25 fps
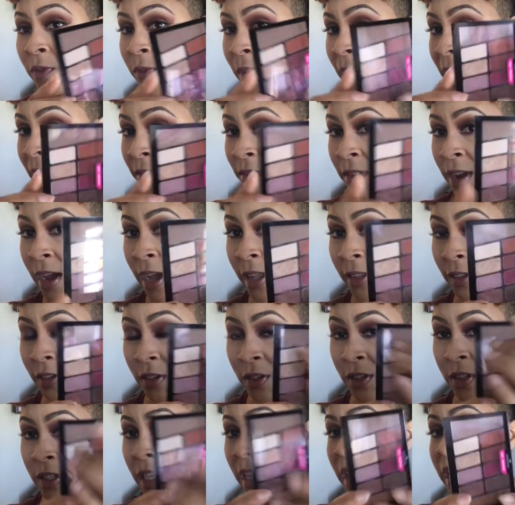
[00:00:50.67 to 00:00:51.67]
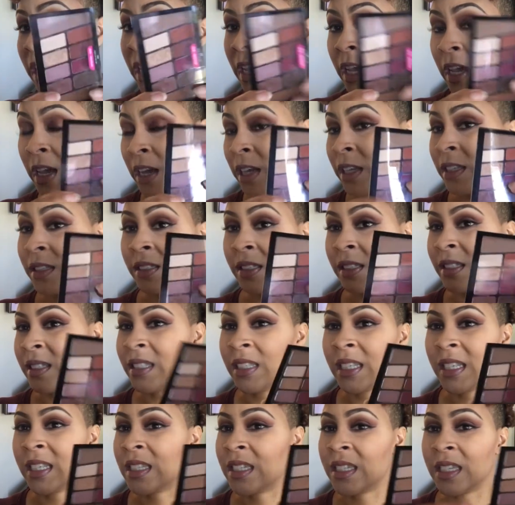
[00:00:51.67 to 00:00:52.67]
$5.
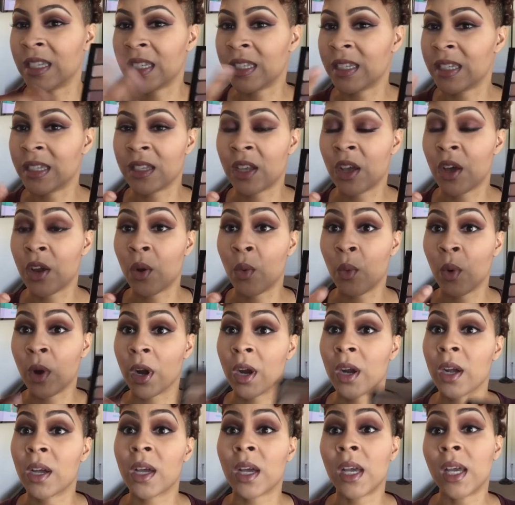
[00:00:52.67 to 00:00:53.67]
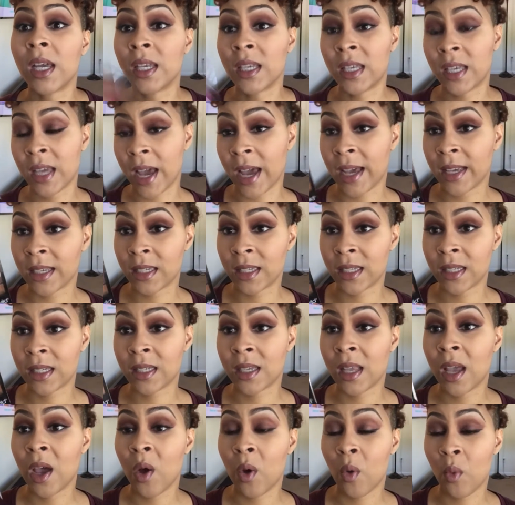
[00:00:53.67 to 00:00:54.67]
Is this gonna work?
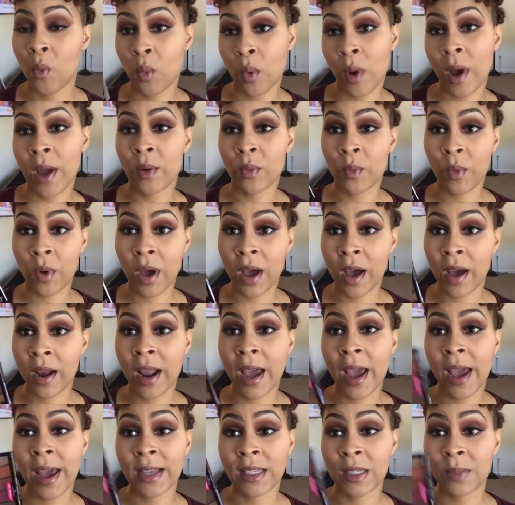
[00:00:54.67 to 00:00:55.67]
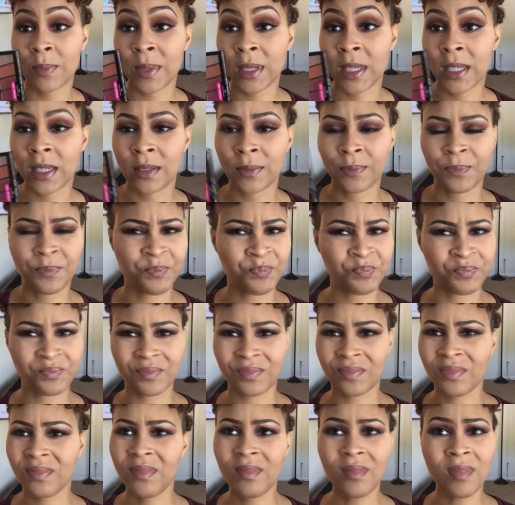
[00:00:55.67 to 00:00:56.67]
Yes. Wet n Wild has been
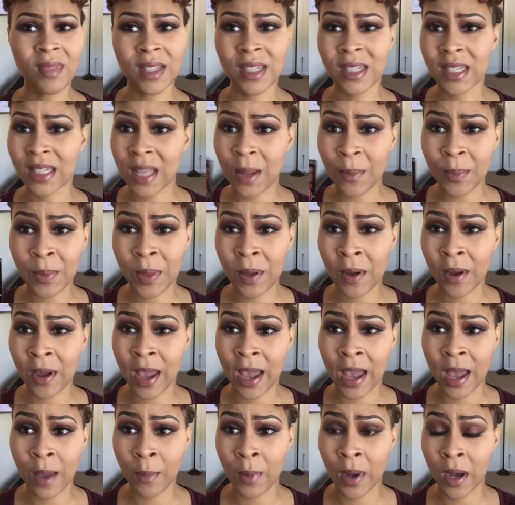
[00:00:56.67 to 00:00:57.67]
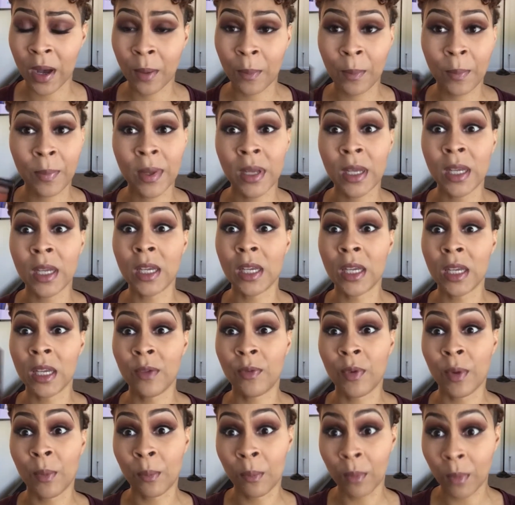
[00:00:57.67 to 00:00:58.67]
stepping their game up
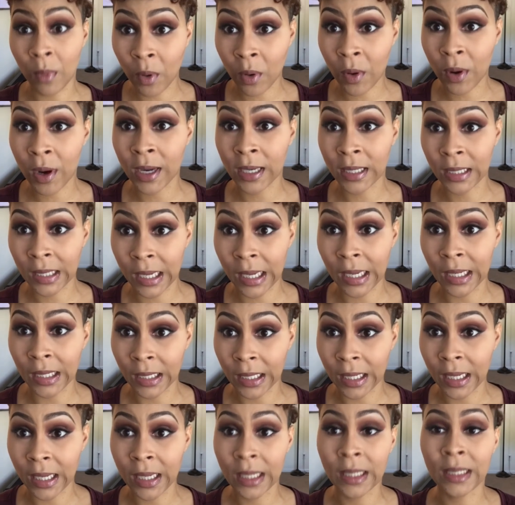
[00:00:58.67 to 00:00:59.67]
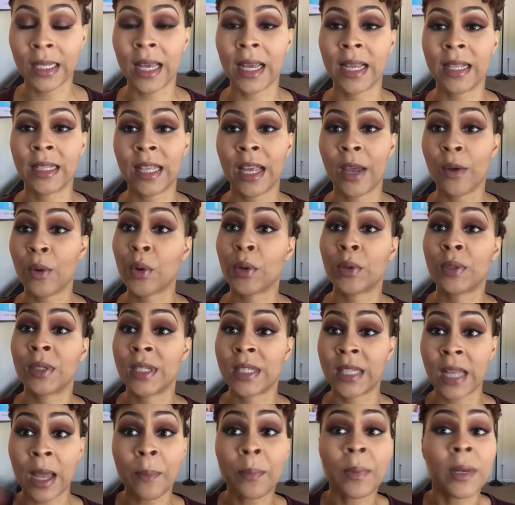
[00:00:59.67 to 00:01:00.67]
even more lately. Like, they were
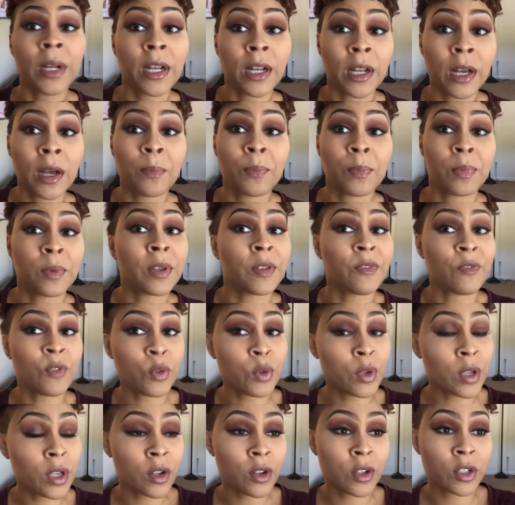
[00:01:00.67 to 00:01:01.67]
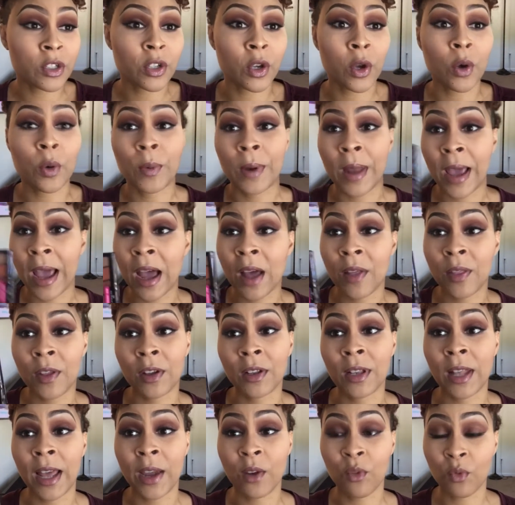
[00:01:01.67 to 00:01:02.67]
stepping it up a few years ago. Now
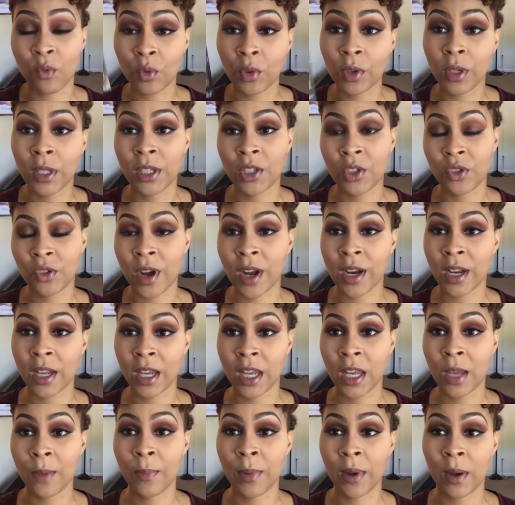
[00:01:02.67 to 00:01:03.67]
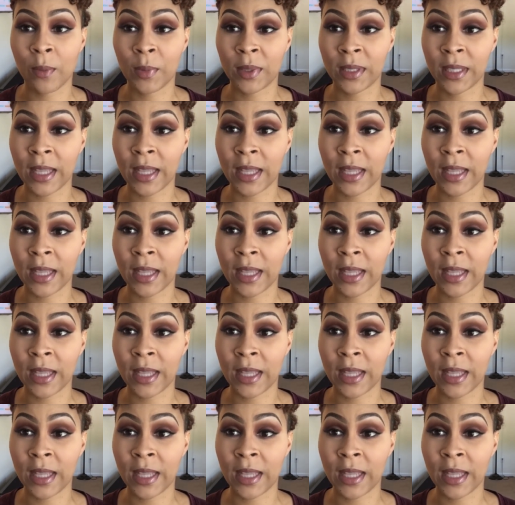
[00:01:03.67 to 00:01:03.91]
they're like really trying to keep up